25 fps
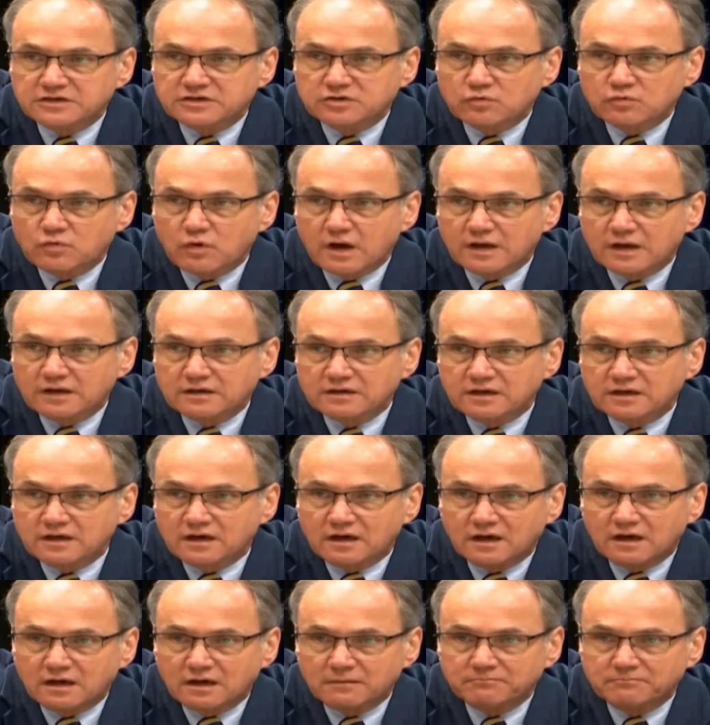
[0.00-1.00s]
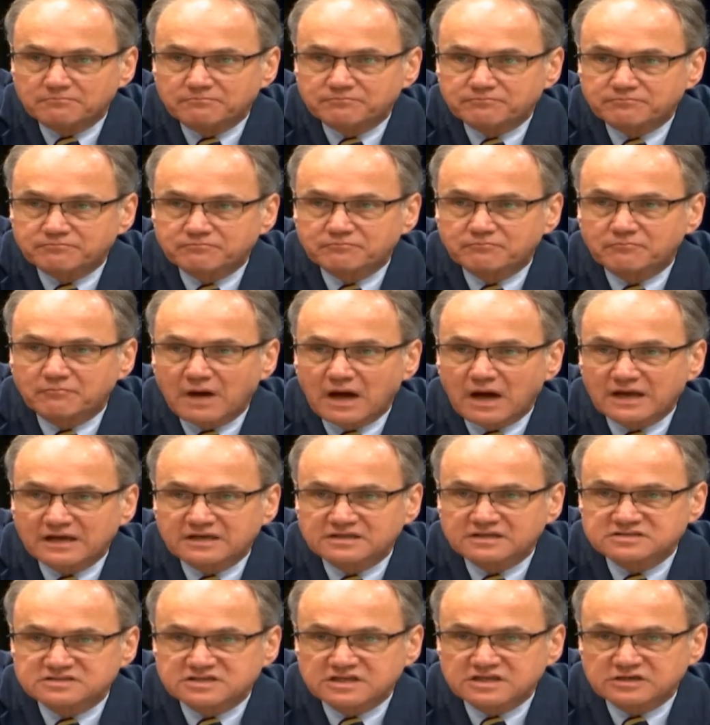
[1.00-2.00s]
want my
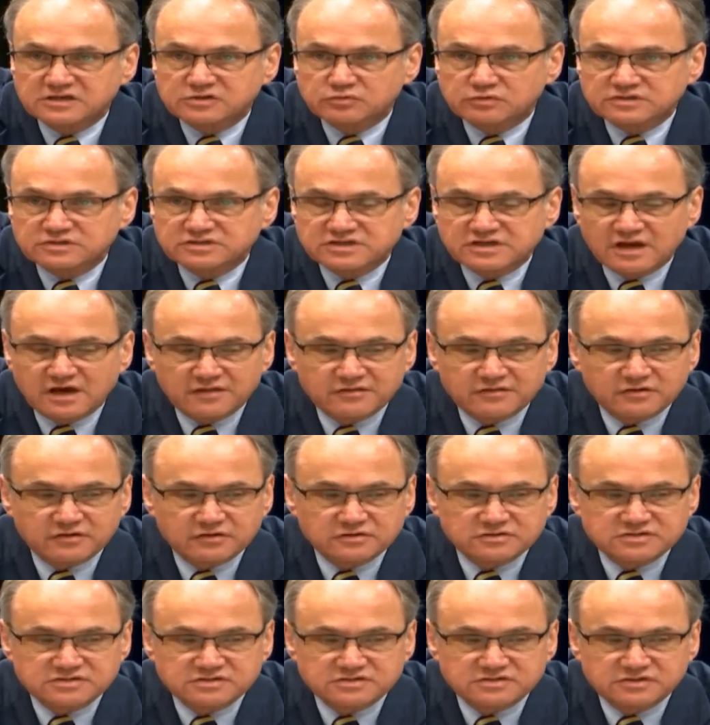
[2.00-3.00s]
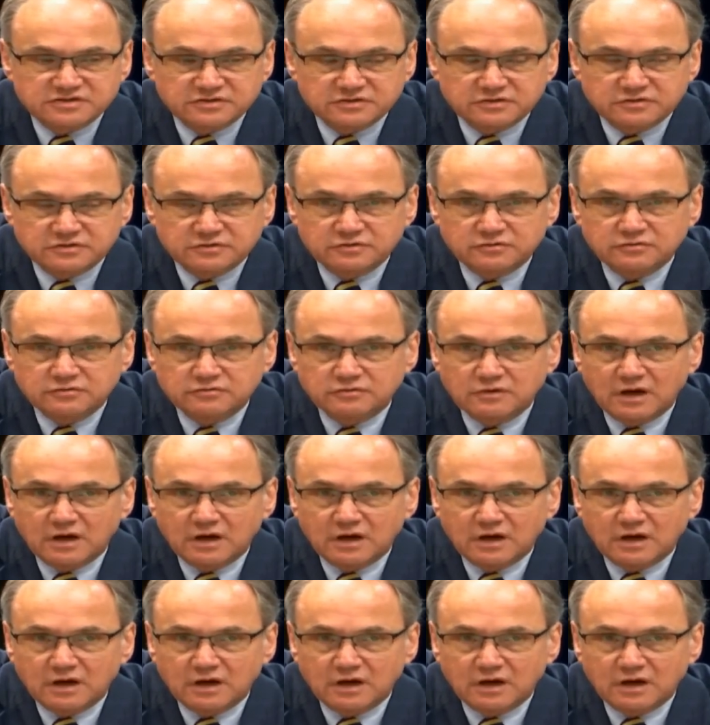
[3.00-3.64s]
constituents and others to